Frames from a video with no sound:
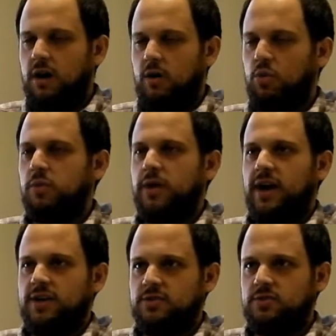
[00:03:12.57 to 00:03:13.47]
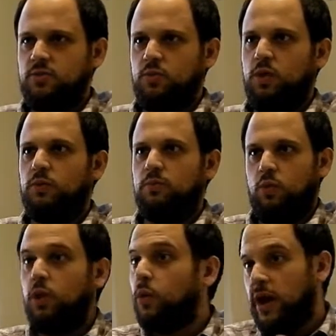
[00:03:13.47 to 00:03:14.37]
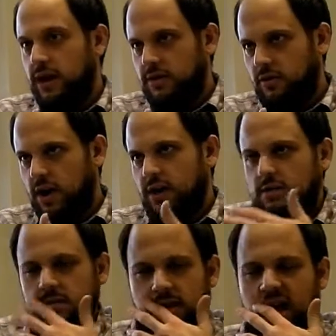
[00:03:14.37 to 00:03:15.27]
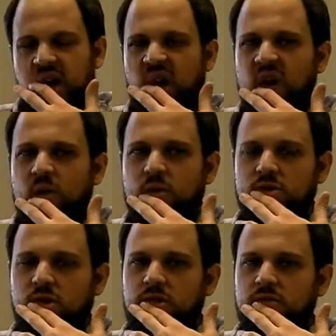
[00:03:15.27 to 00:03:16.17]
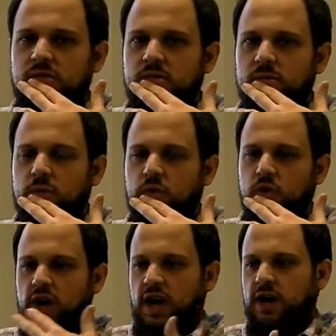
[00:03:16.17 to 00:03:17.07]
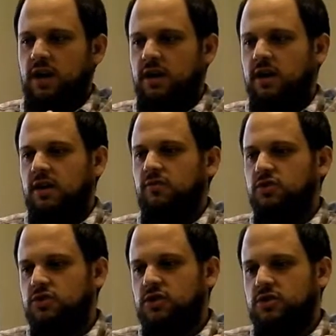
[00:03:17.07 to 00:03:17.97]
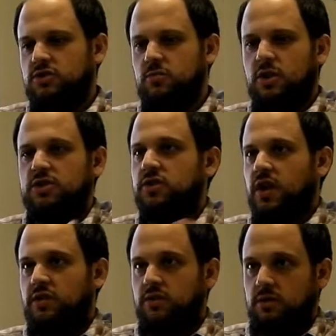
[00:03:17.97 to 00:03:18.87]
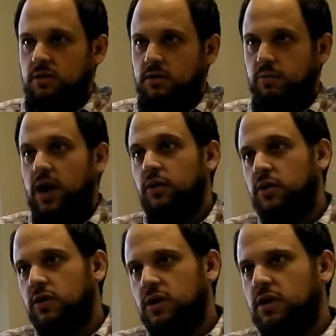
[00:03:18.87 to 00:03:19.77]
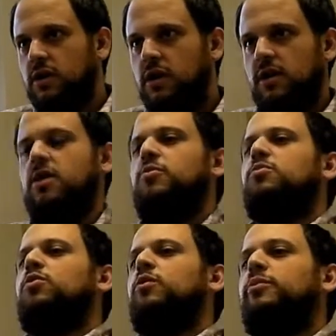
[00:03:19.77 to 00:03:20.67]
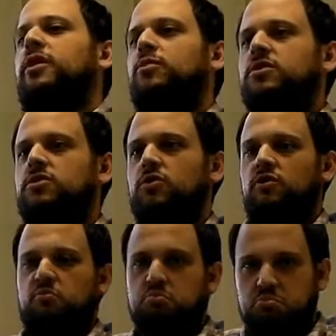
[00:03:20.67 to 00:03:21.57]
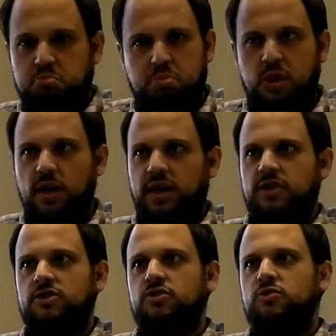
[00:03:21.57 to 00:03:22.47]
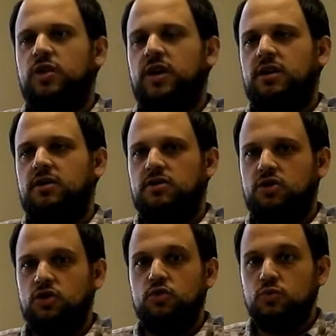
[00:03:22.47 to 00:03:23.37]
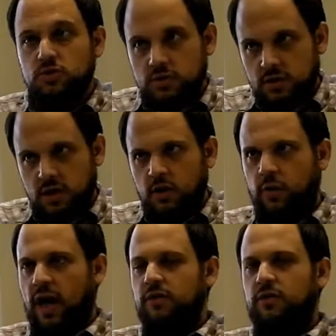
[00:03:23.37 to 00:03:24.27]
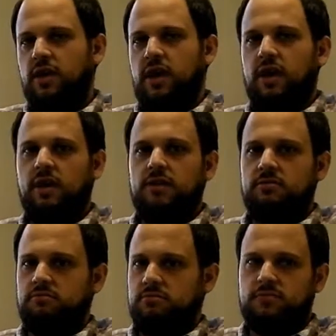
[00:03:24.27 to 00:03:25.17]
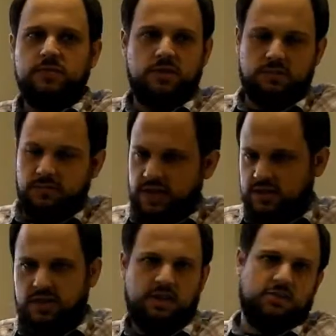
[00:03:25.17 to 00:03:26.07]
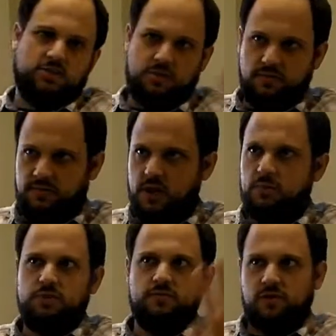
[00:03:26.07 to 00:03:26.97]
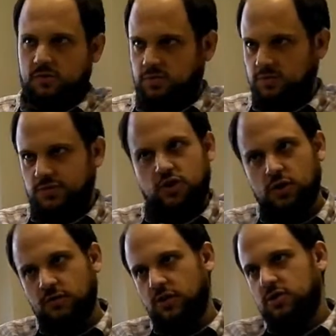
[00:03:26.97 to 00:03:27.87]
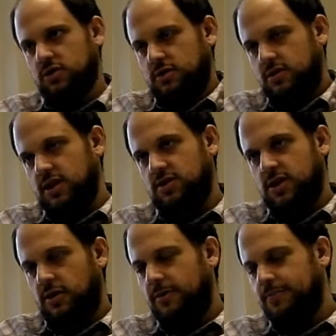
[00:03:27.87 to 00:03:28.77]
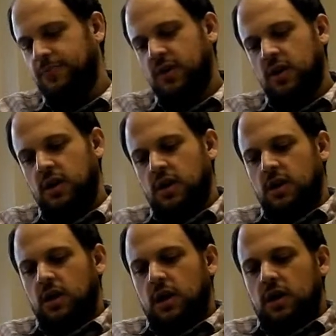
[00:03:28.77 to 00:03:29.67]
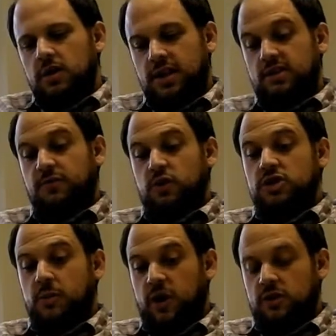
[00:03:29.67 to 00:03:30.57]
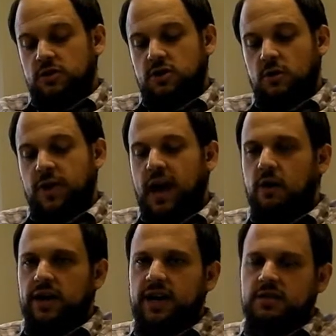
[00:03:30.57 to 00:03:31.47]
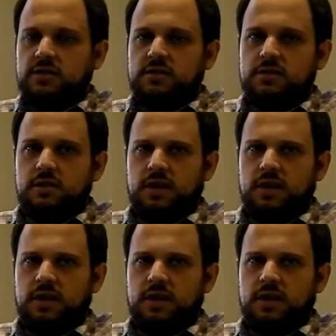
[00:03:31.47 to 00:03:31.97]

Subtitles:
open my eyes to where we're headed, right? That we're sort of creating an infrastructure much like the power grid that people will be able to sort of plug into and use rather than investing in sort of farms and farms of servers, and et cetera. That's the first time I heard the term. Now I guess